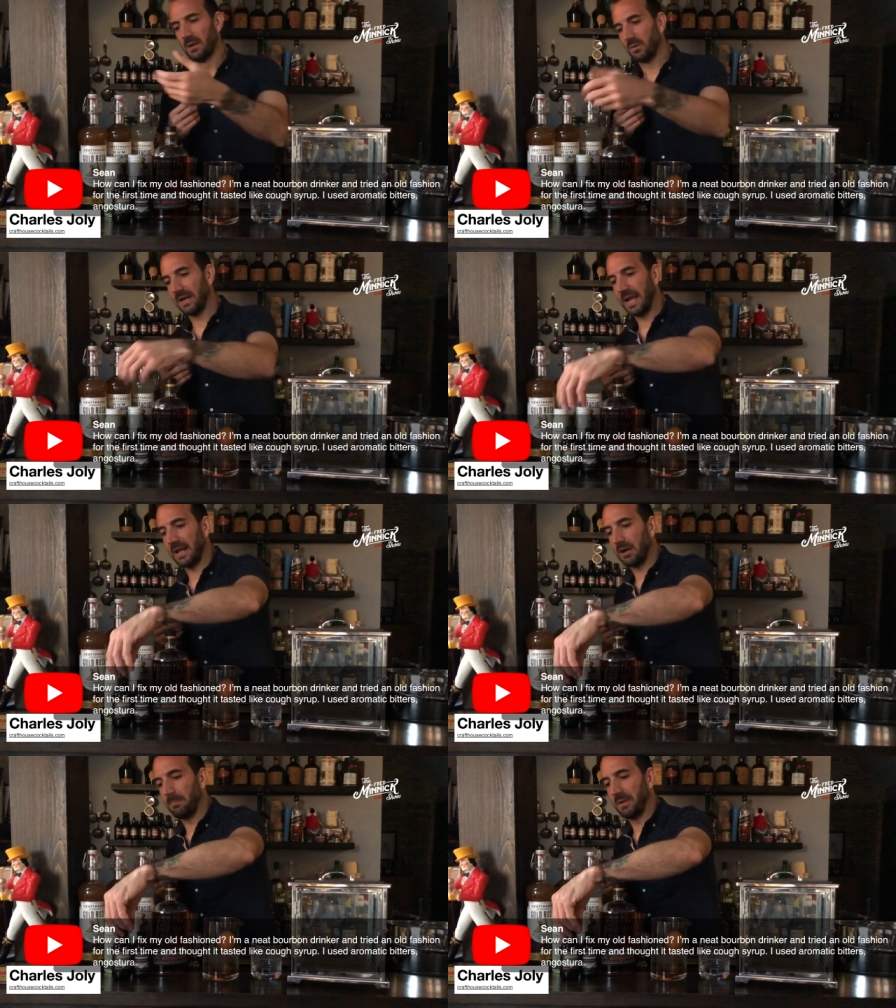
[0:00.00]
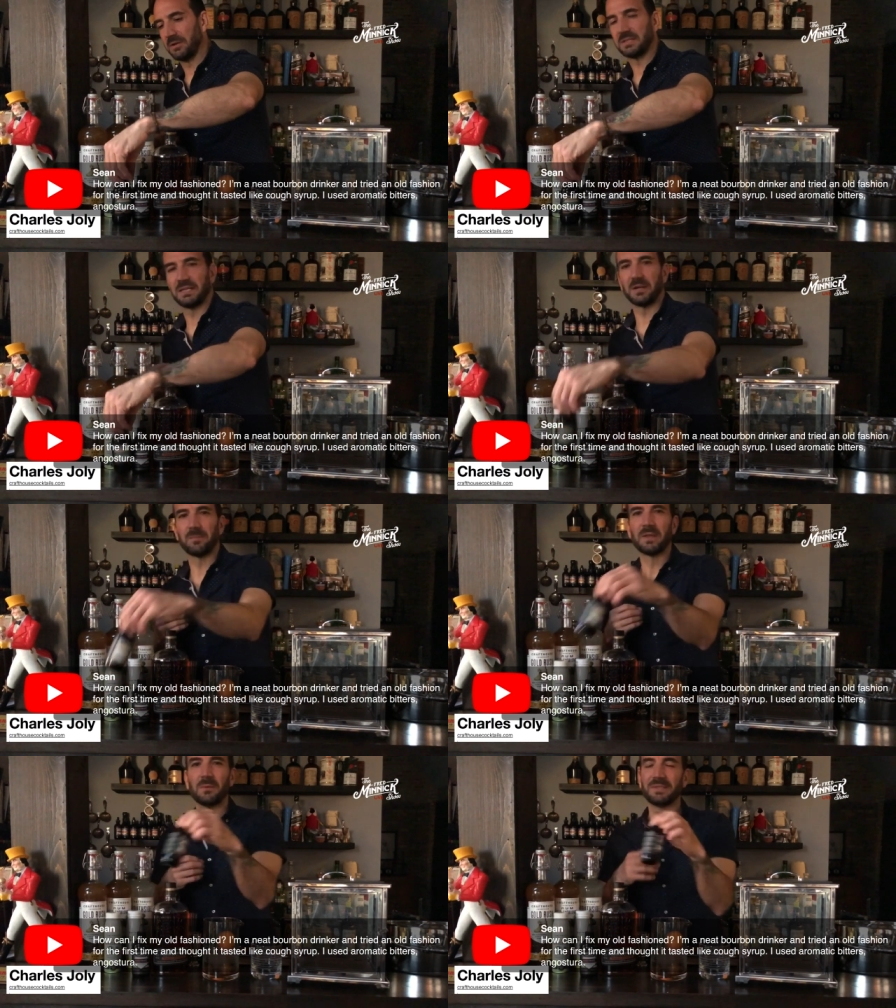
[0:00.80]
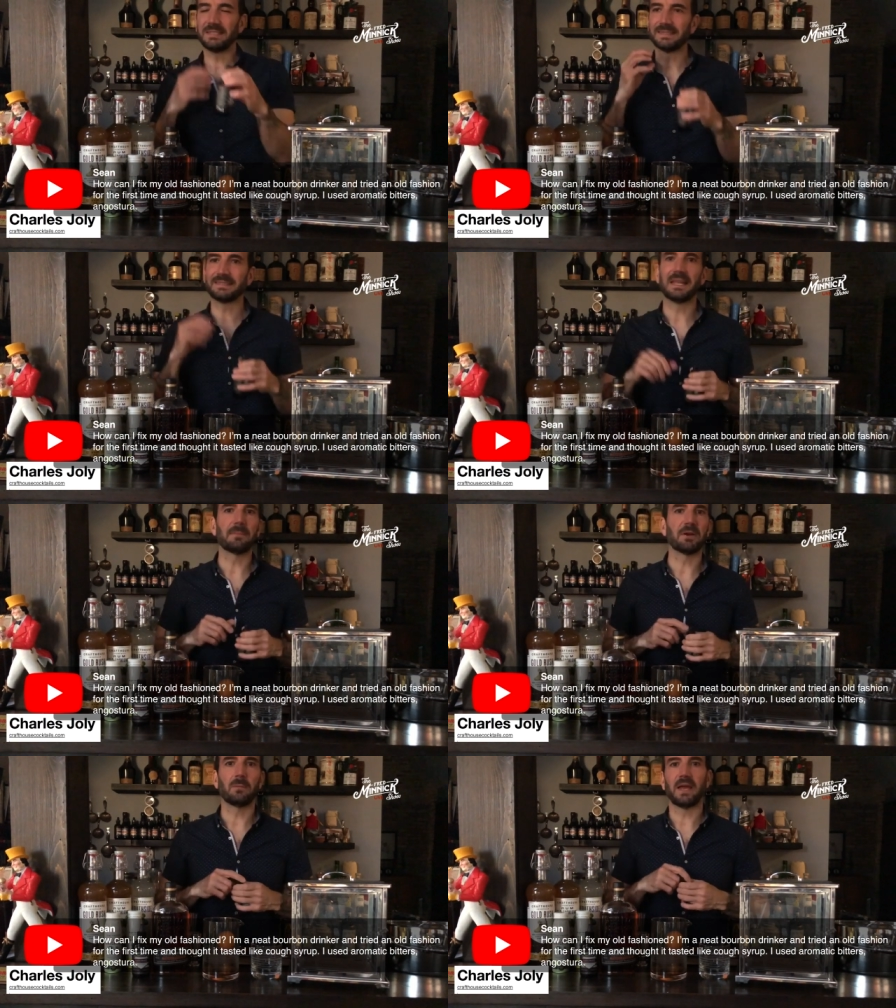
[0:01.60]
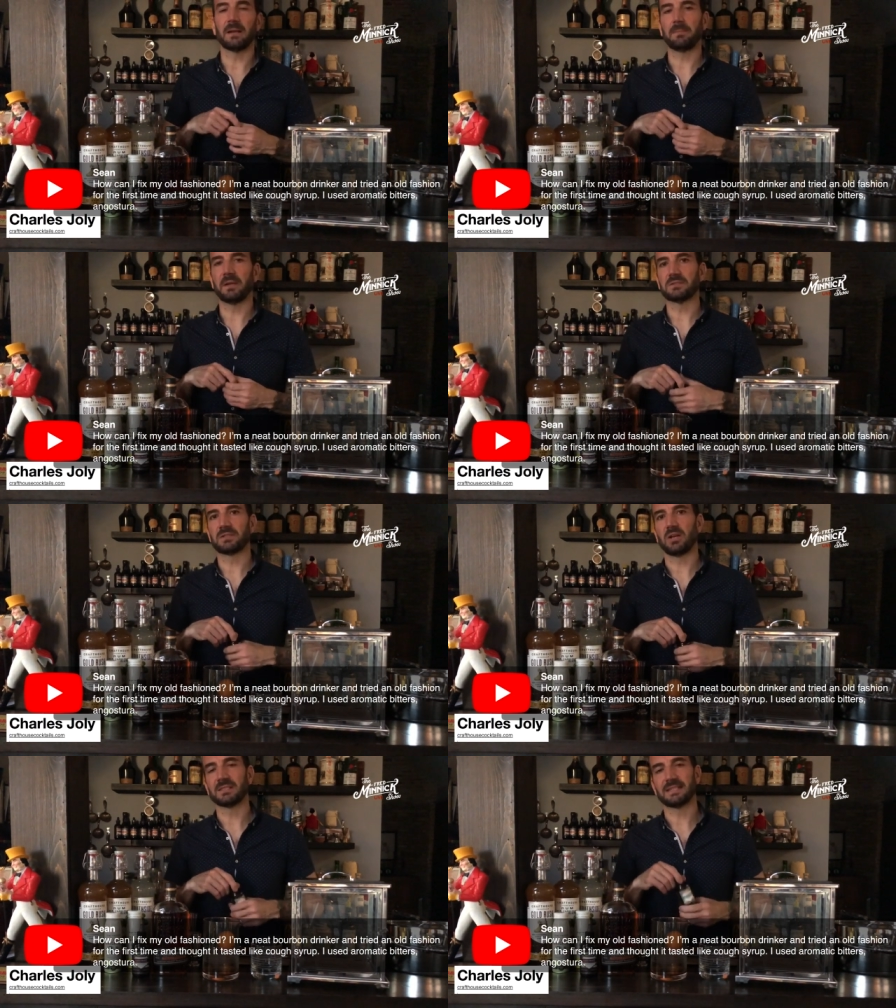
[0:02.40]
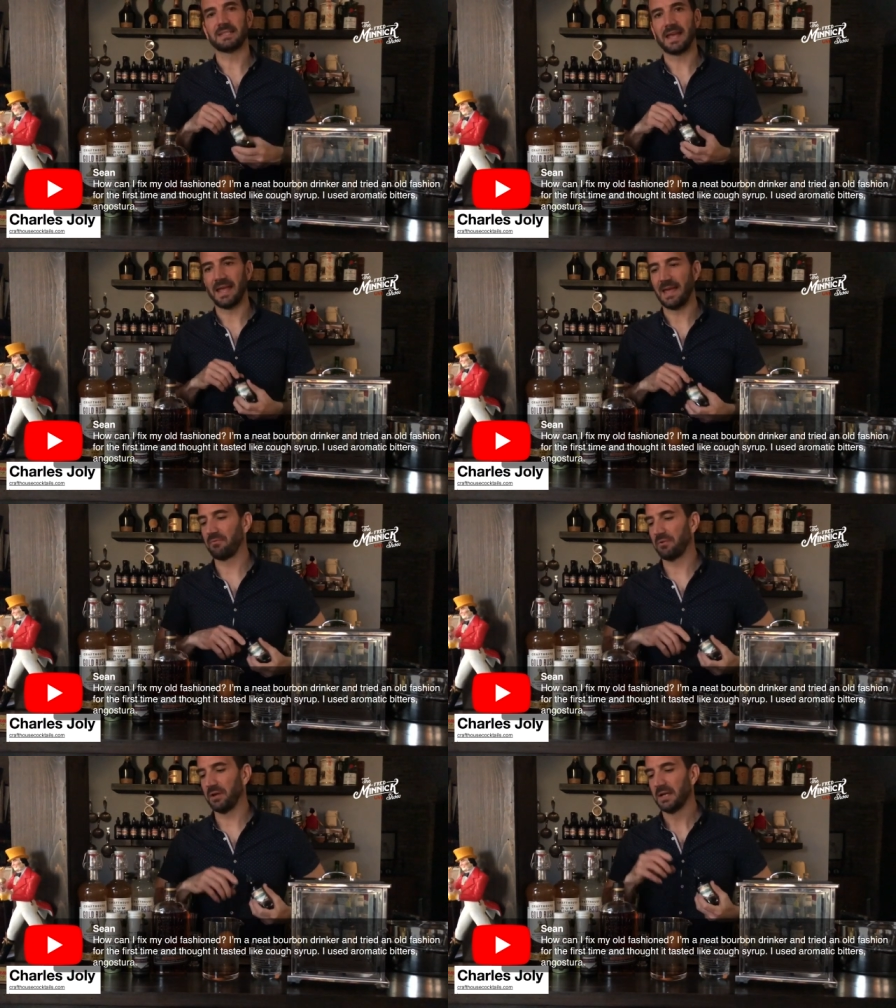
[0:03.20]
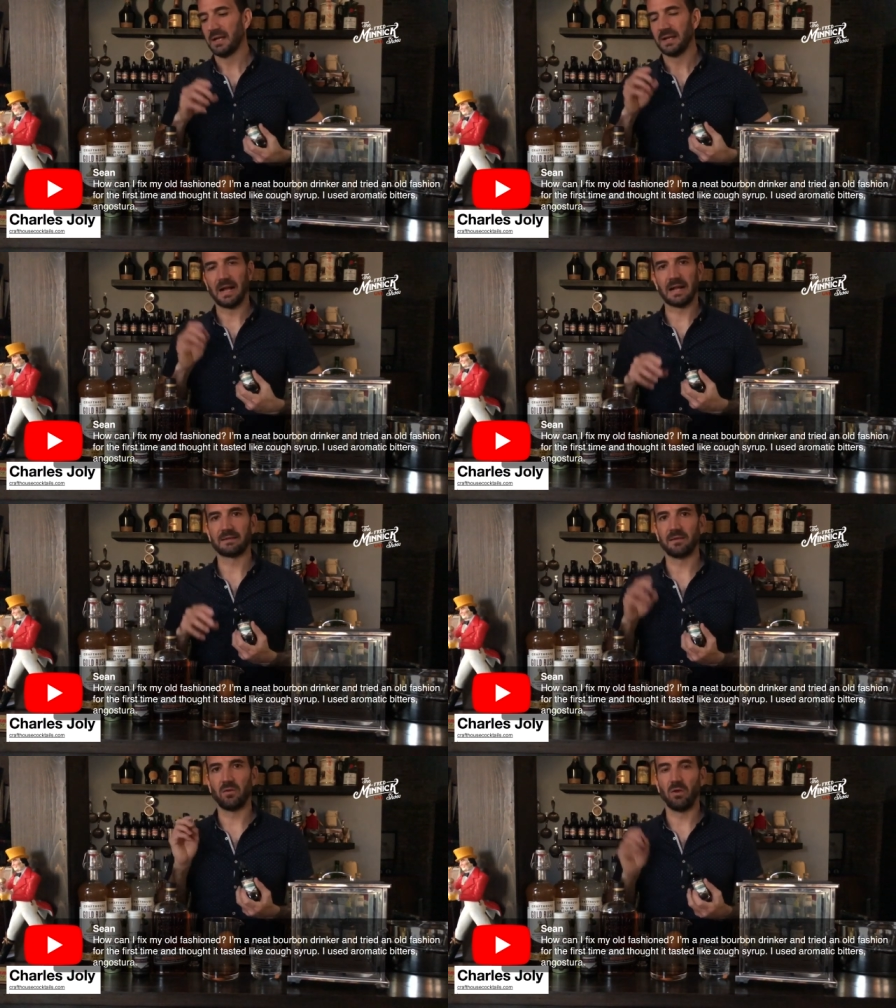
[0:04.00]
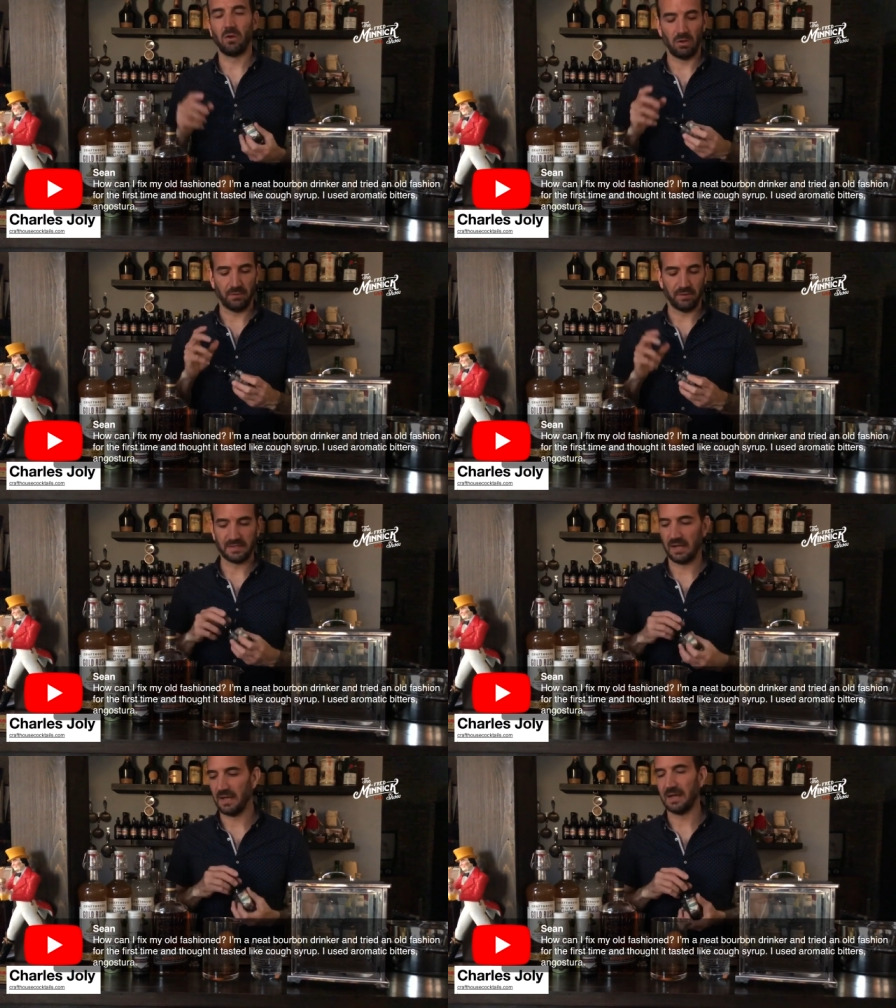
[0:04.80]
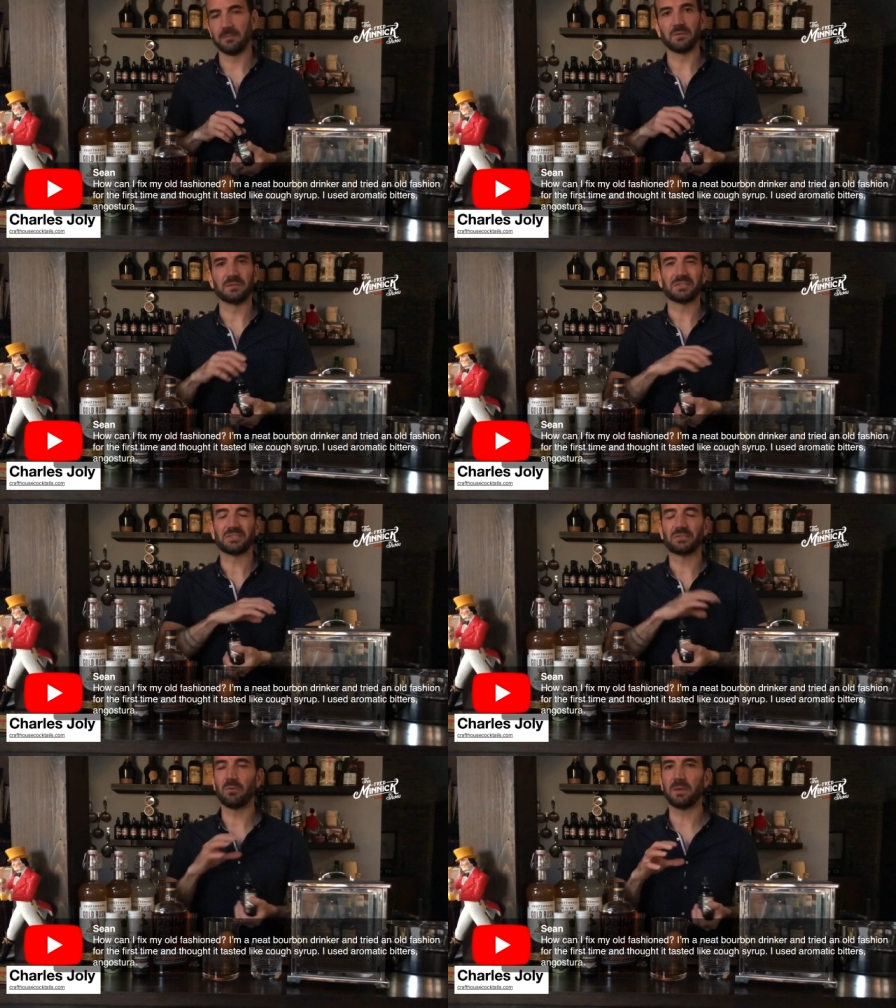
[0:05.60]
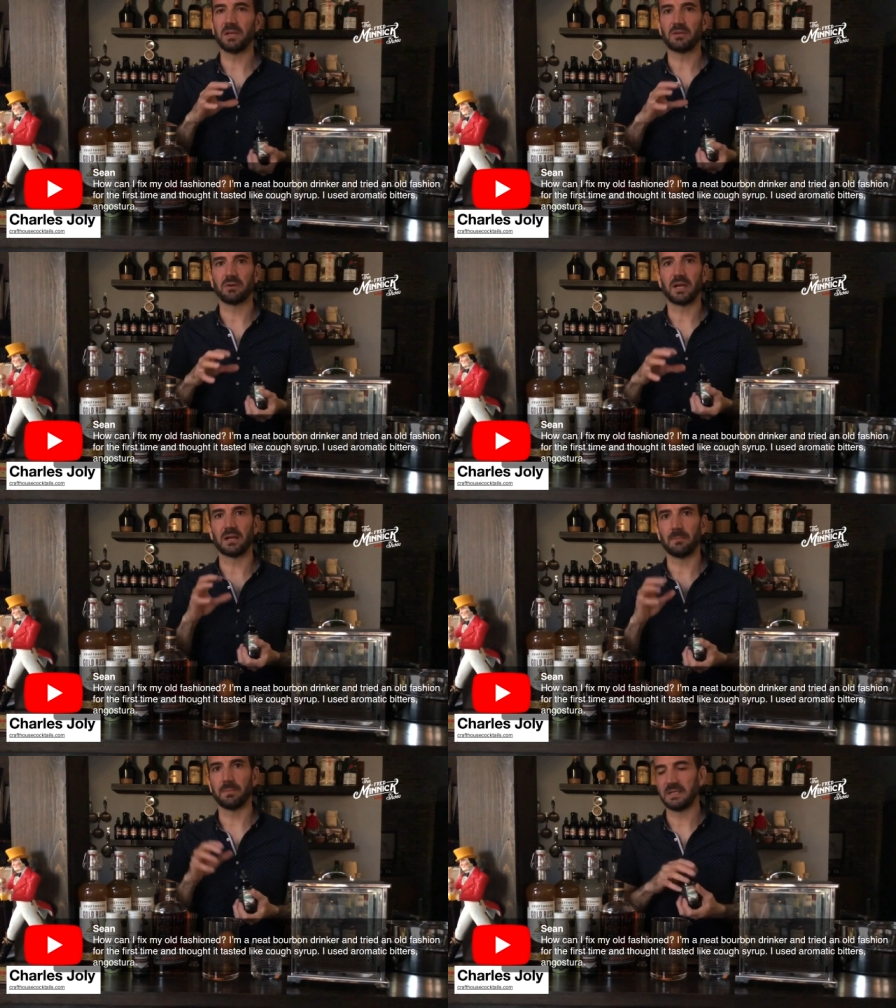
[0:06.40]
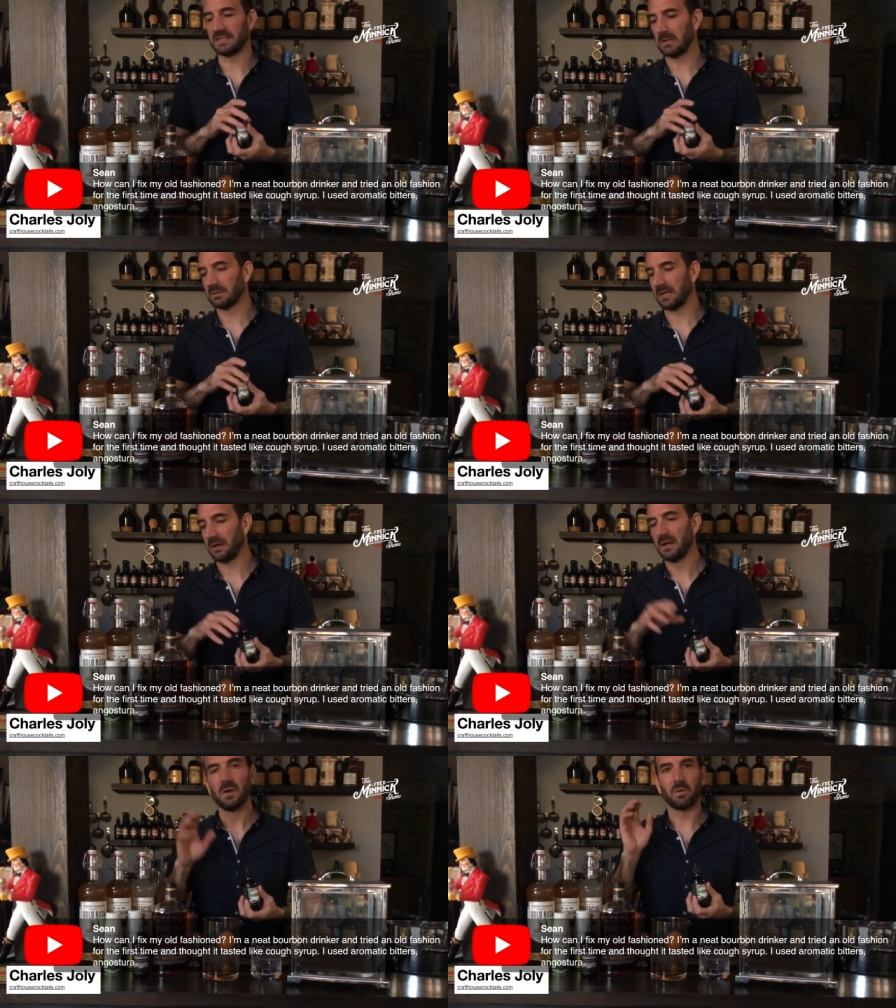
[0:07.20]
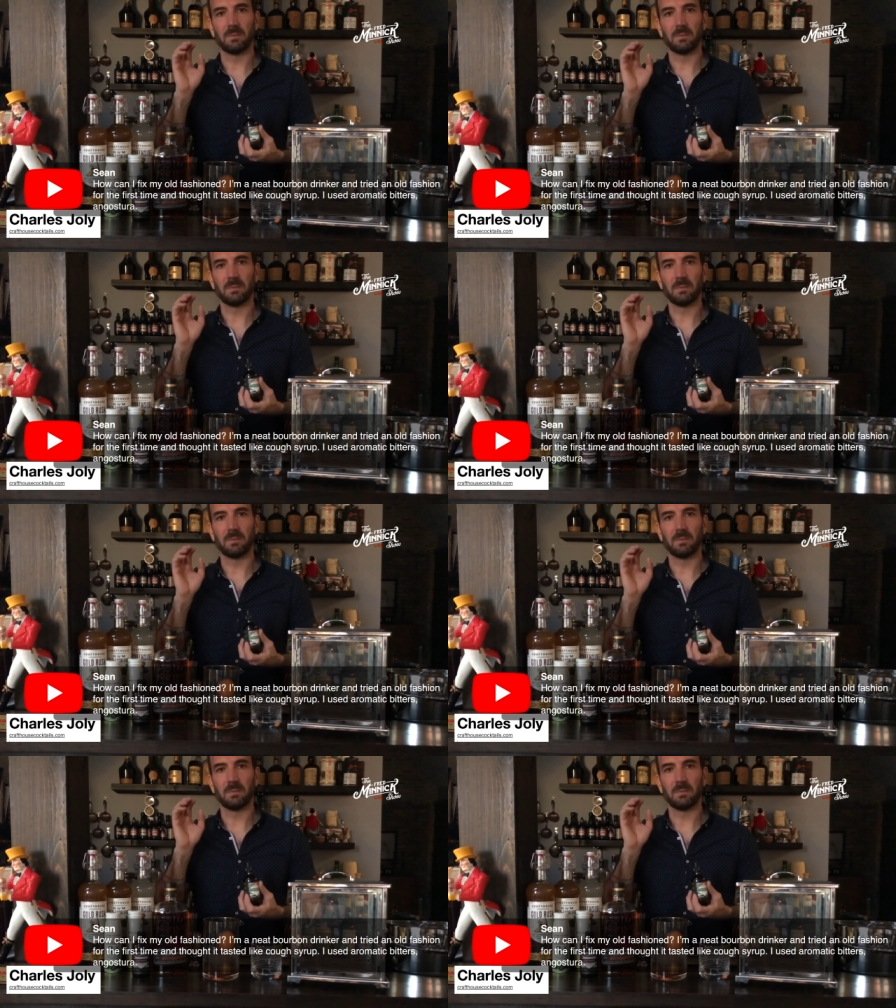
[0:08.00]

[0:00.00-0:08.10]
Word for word: We're gonna add our bitters here. We see the same aromatic bitters tossed into every cocktail all the time. There's so many great companies out there.